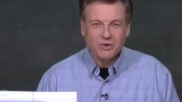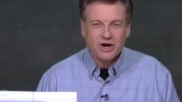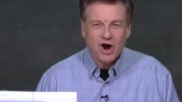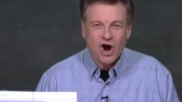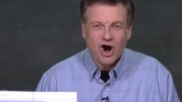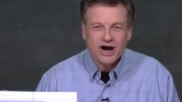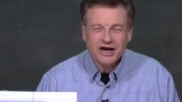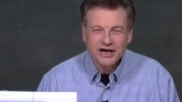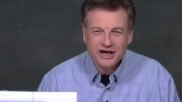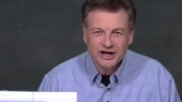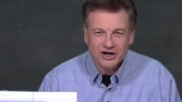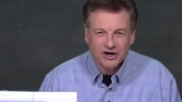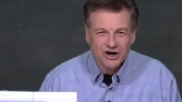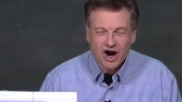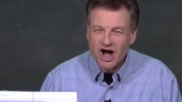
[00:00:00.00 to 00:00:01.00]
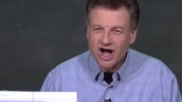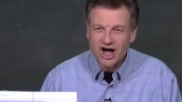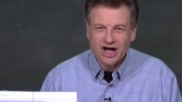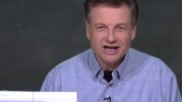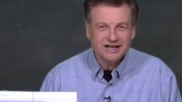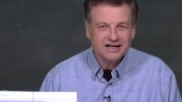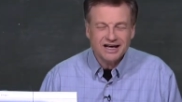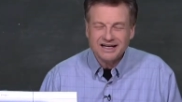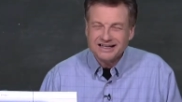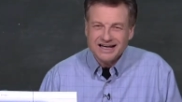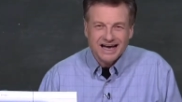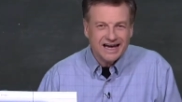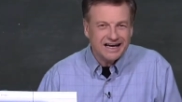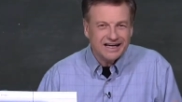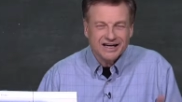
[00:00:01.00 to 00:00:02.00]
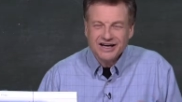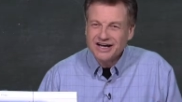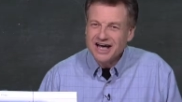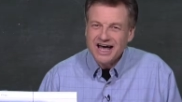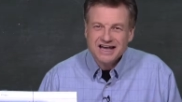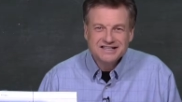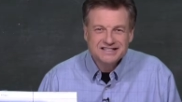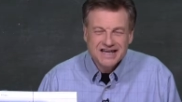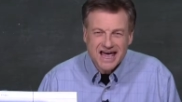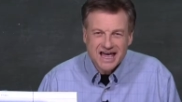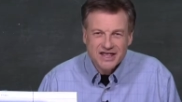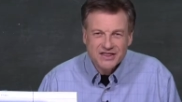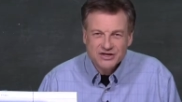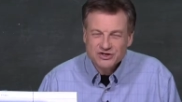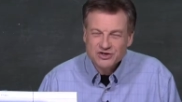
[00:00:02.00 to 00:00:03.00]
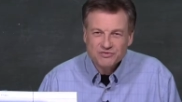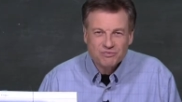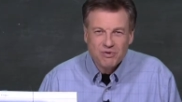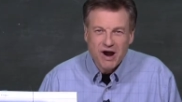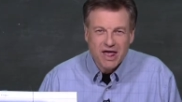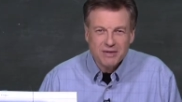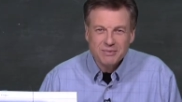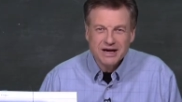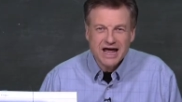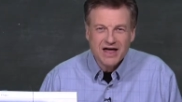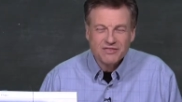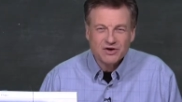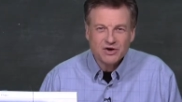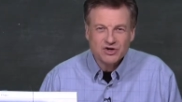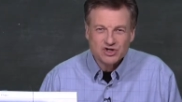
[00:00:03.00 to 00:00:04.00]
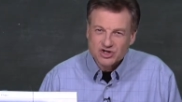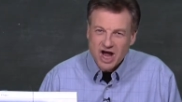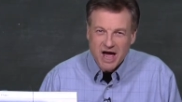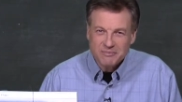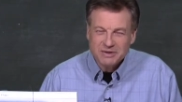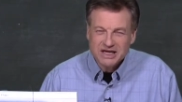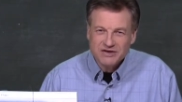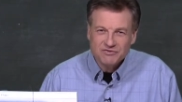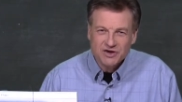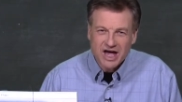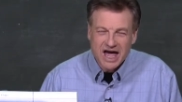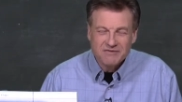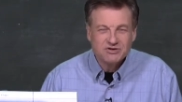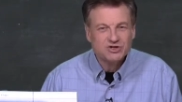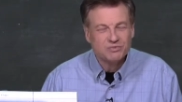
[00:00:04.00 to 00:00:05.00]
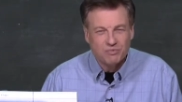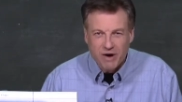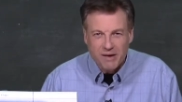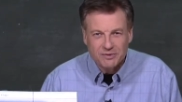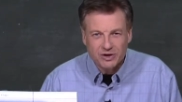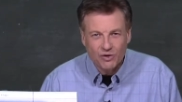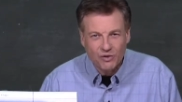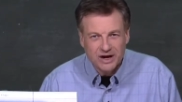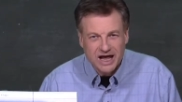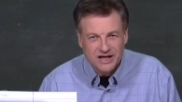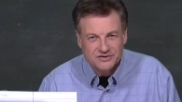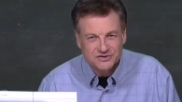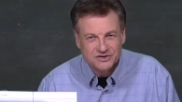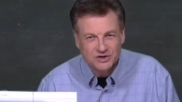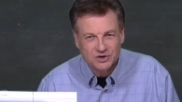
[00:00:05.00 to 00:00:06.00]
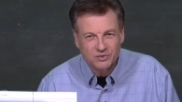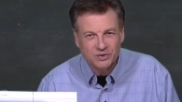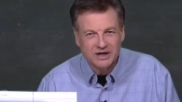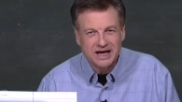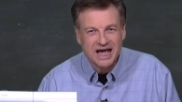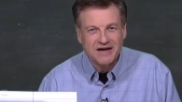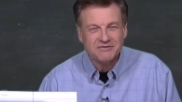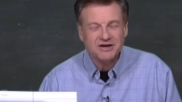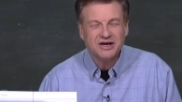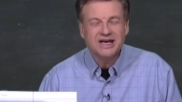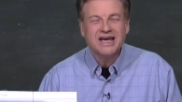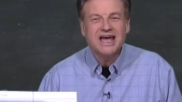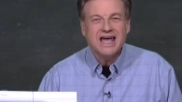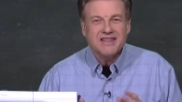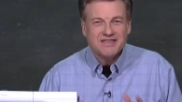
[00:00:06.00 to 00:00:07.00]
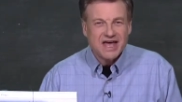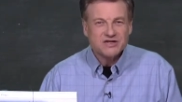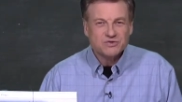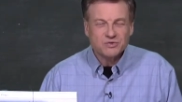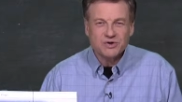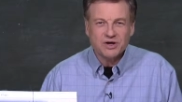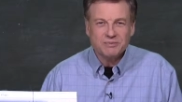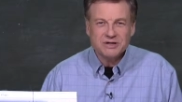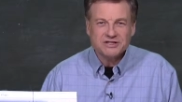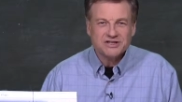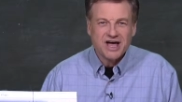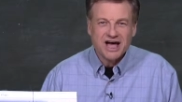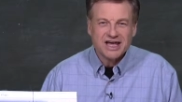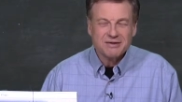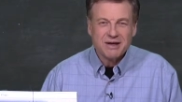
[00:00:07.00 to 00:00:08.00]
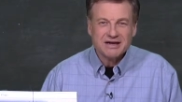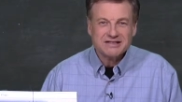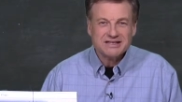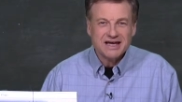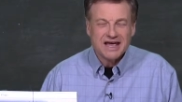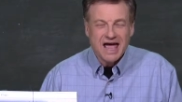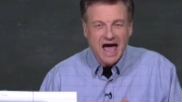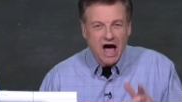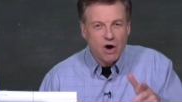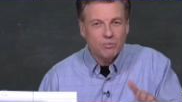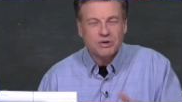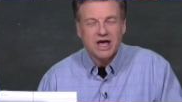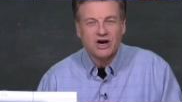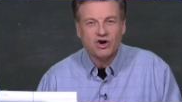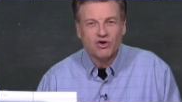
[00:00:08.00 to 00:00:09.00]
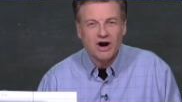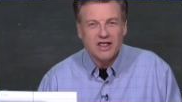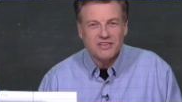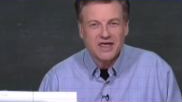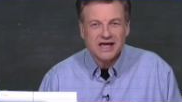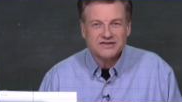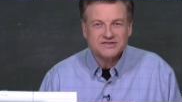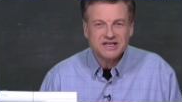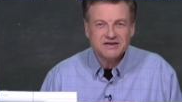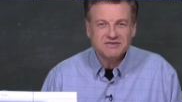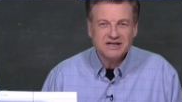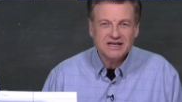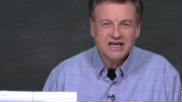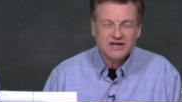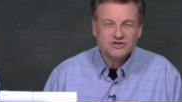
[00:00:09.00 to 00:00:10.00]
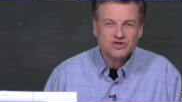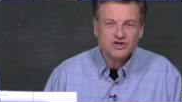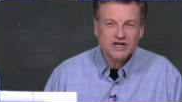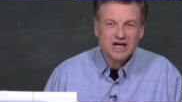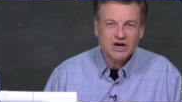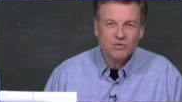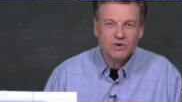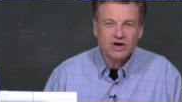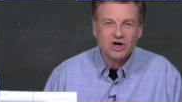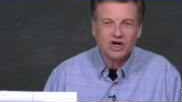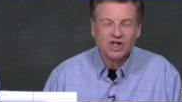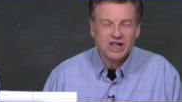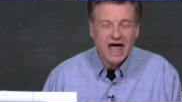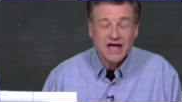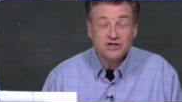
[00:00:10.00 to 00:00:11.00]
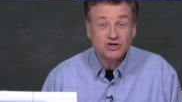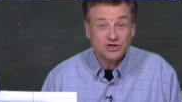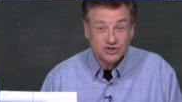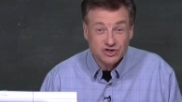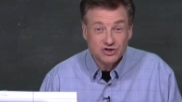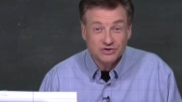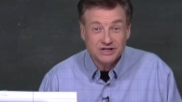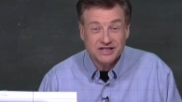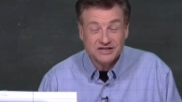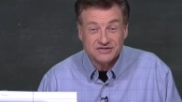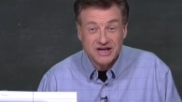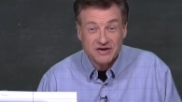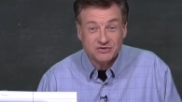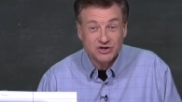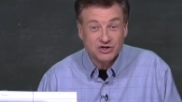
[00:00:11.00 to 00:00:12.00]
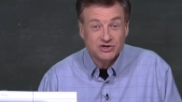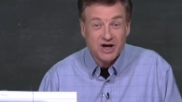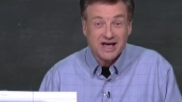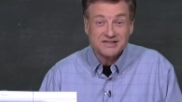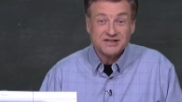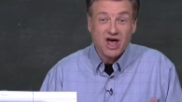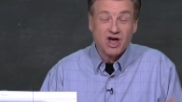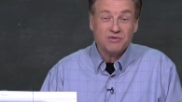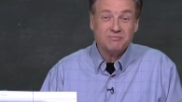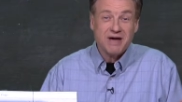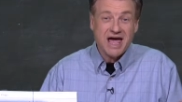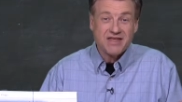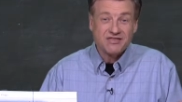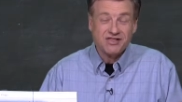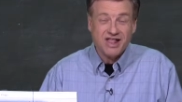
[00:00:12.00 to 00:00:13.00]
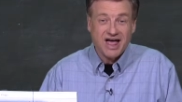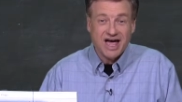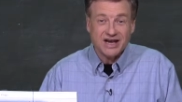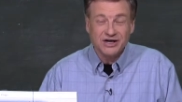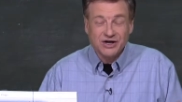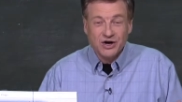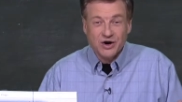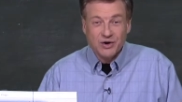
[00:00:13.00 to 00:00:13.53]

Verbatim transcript: We are here on, a day that you've probably been out there shopping. If you haven't, you're probably going out soon, what have you. That's what we're going to be talking about today. Hope you had a great Thanksgiving yesterday. We are glad you're tuned in this afternoon to us on Mathline.